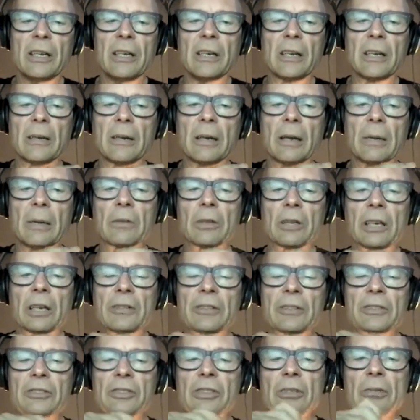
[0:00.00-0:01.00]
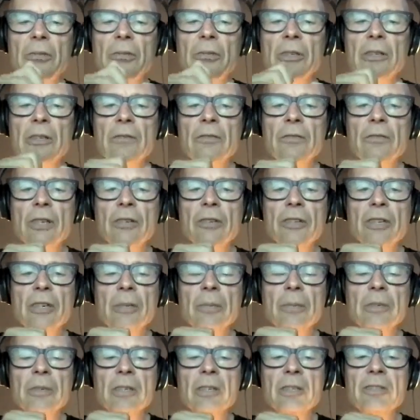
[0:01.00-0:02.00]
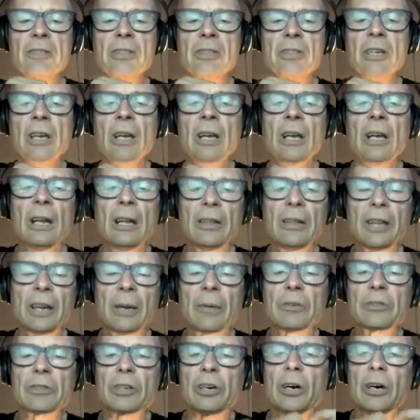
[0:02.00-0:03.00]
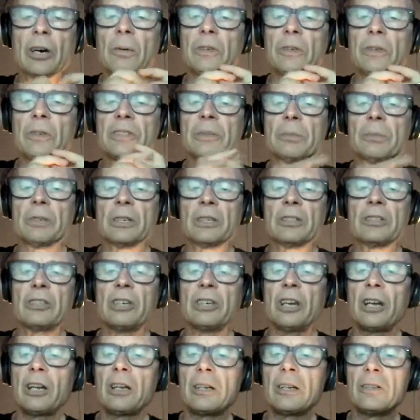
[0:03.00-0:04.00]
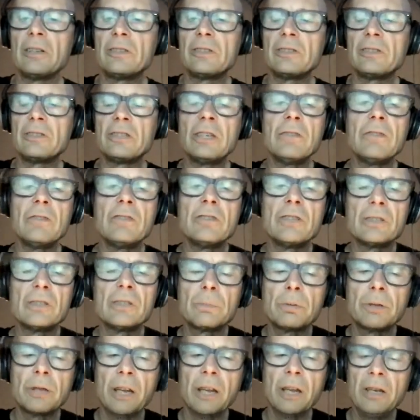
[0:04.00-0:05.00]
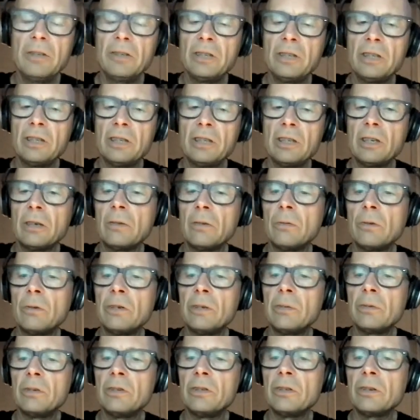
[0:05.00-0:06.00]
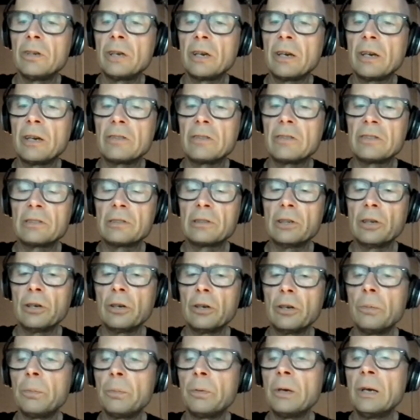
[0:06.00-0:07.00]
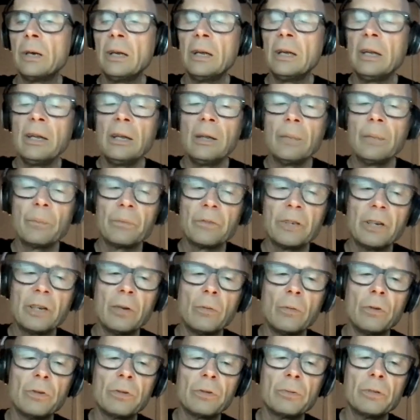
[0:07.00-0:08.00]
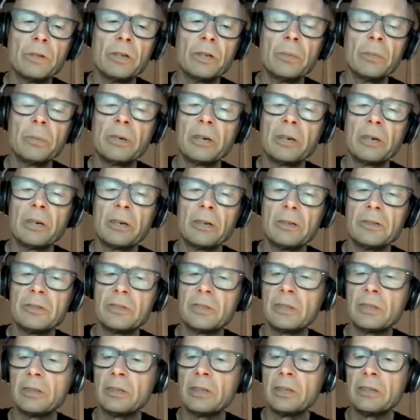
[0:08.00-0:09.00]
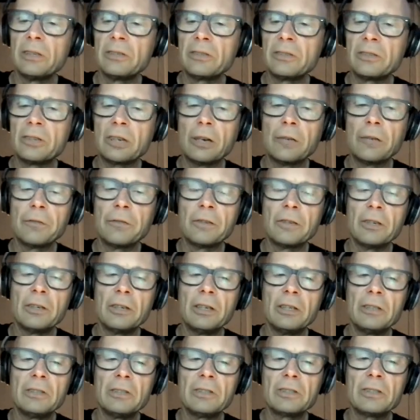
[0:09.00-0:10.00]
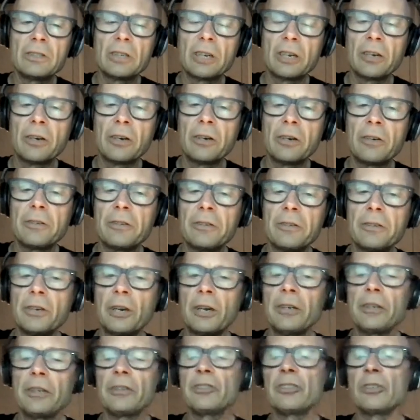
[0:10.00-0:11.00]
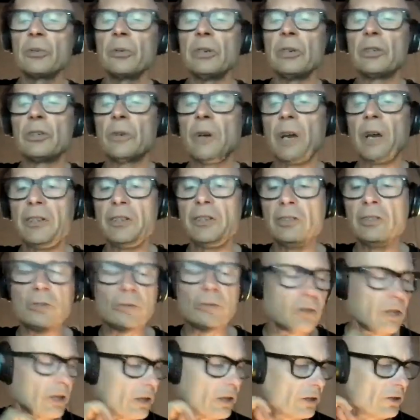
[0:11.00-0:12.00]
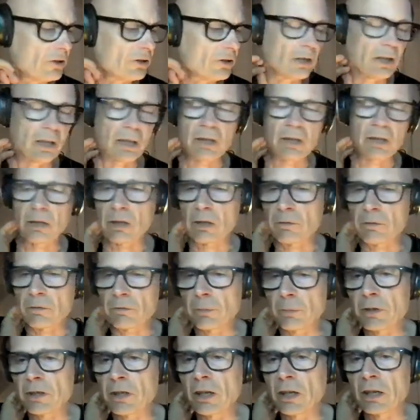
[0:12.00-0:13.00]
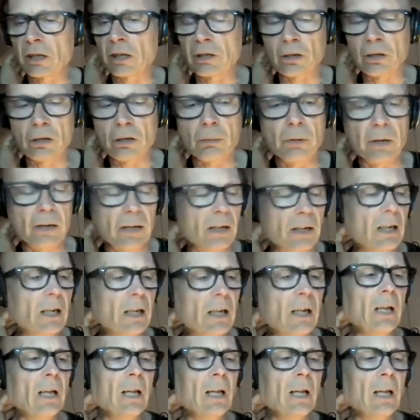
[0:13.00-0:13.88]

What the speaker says: and I'm glad to see what you've done there, because that was always the big challenge, is even just planting, you know, when you're on a slope, you know, with wheelbarrows and stuff, it just got harder and harder. So we tried to do terracing from the get-go, but